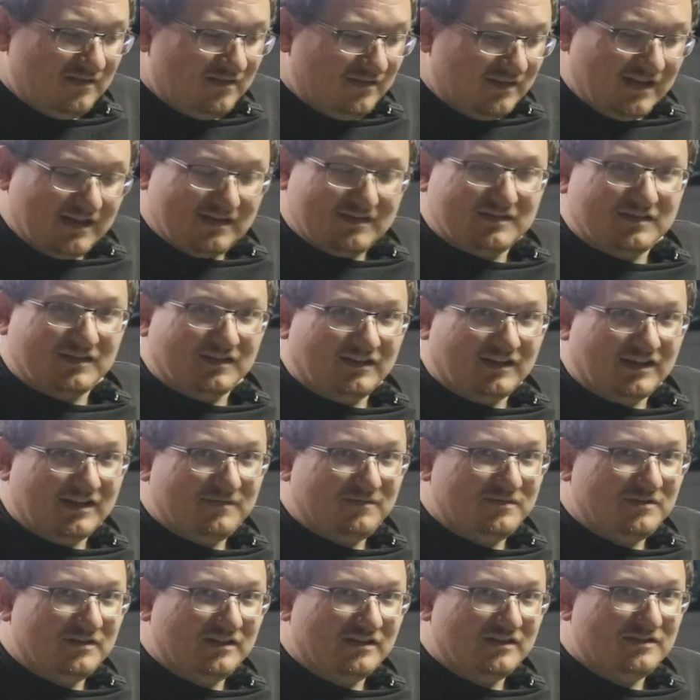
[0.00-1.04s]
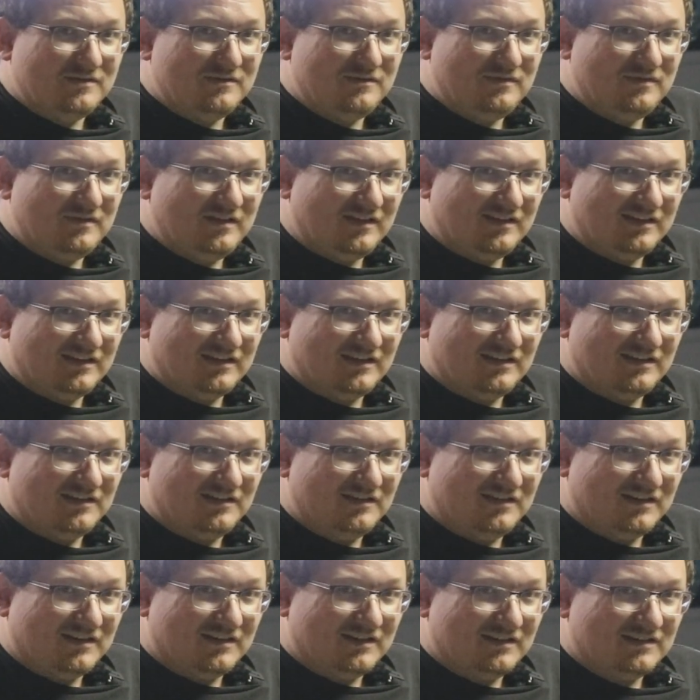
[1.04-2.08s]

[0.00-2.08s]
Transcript: that's the life you live, and